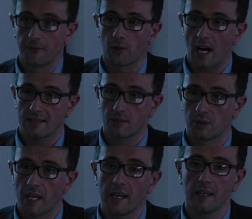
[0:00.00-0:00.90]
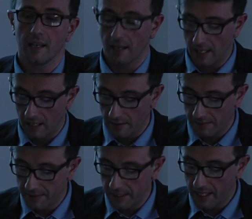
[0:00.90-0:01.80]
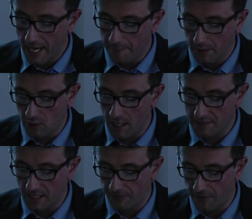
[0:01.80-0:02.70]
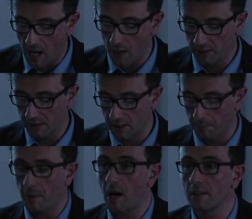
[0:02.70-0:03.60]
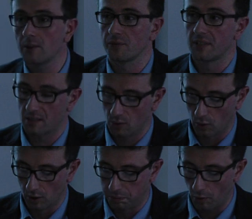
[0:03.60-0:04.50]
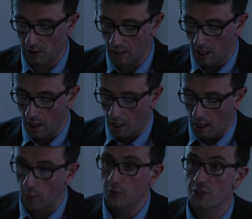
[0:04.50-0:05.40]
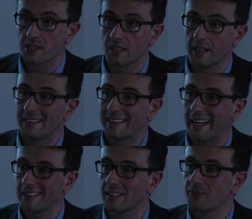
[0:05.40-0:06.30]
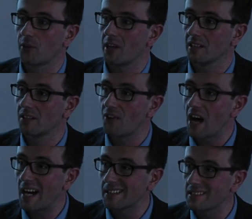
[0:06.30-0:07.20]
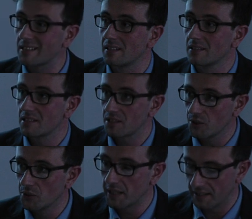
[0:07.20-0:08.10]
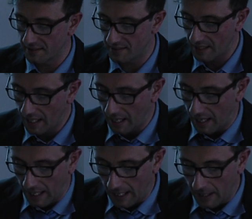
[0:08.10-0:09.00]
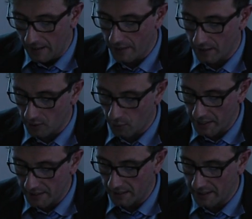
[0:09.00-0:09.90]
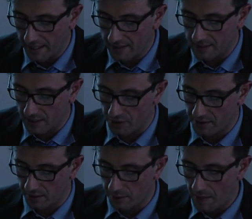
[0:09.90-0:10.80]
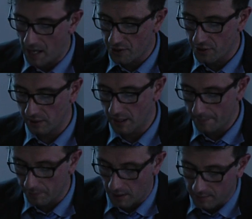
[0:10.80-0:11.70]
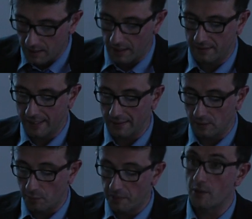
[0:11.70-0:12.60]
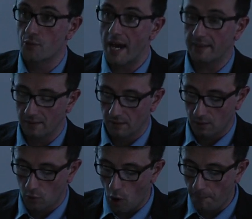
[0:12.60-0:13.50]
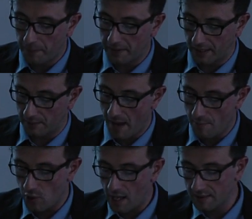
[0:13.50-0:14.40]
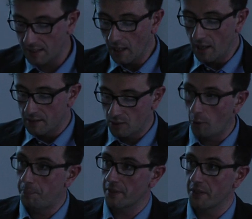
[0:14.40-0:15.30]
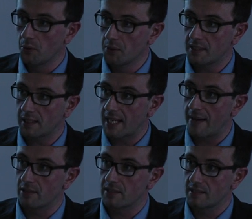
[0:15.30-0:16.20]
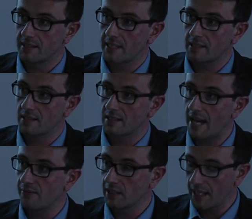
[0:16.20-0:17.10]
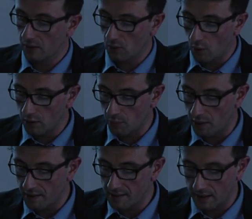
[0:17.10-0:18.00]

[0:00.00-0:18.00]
for us today, the epigrams are found in the part of the school book which is intended for advanced students. There are no reading aids such as interpunction. The epigrams are intended to be read, copied, and memorized, so perused at levels 6, 7, and onwards